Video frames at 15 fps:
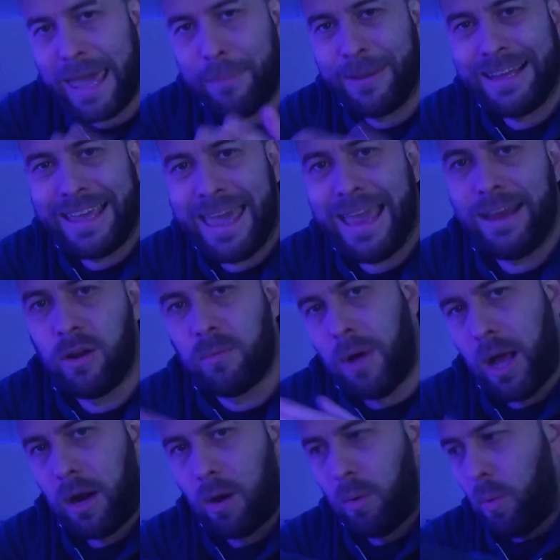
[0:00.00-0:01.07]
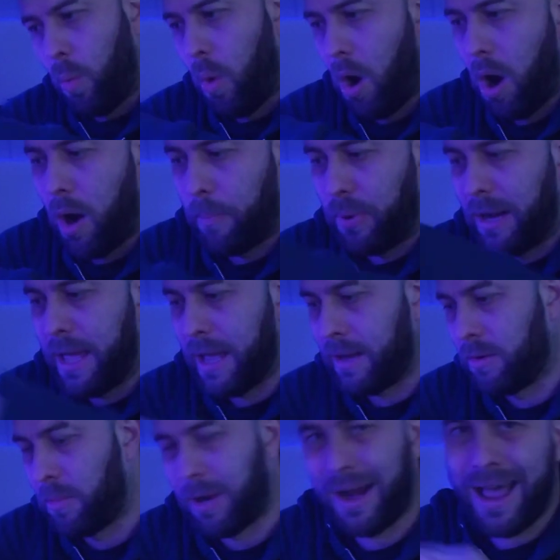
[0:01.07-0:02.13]
to keep it in key no matter where I play
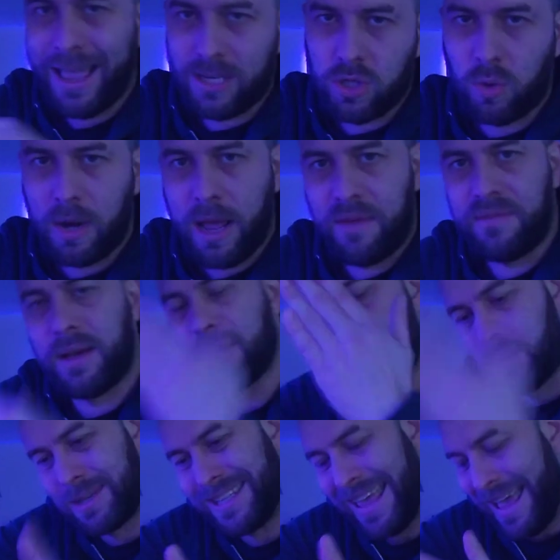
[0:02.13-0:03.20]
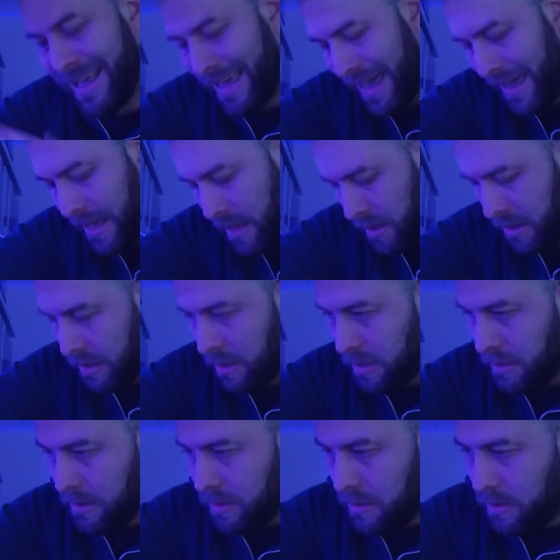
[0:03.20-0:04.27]
it, no matter how slow or how fast it's going to stay in key. So
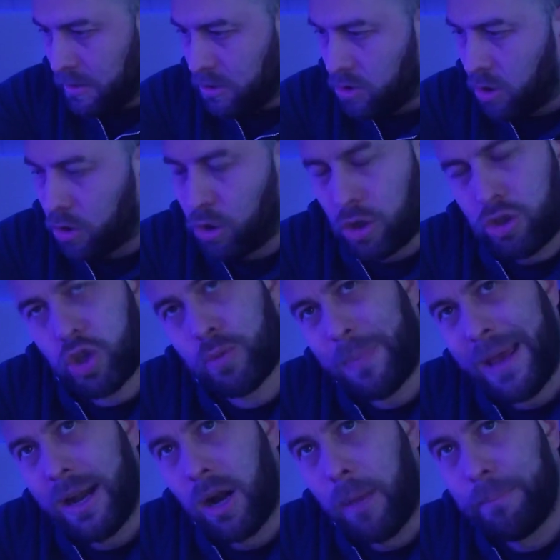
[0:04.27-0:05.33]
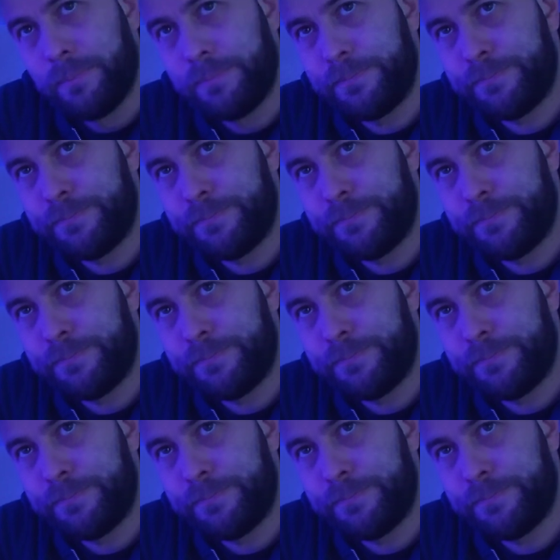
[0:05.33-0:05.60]
I'm going to speed it up.